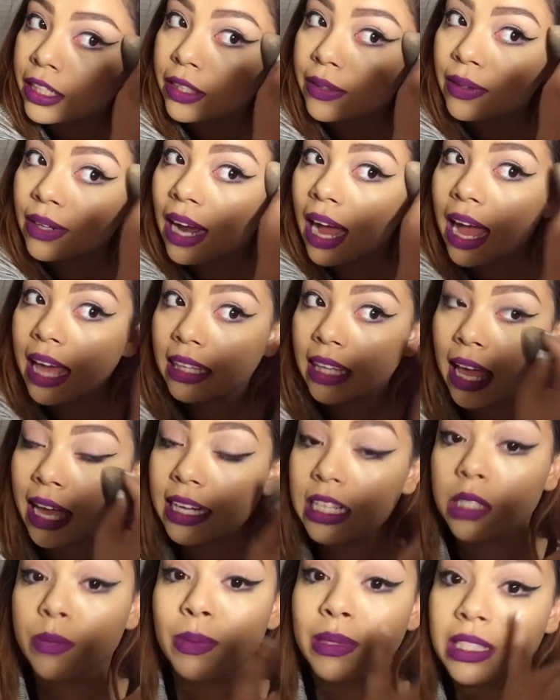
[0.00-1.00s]
your
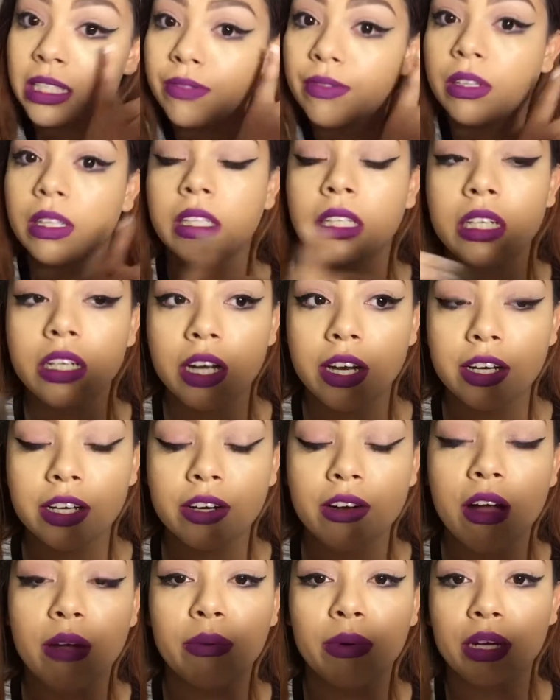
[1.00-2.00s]
highlight, specifically your under eye.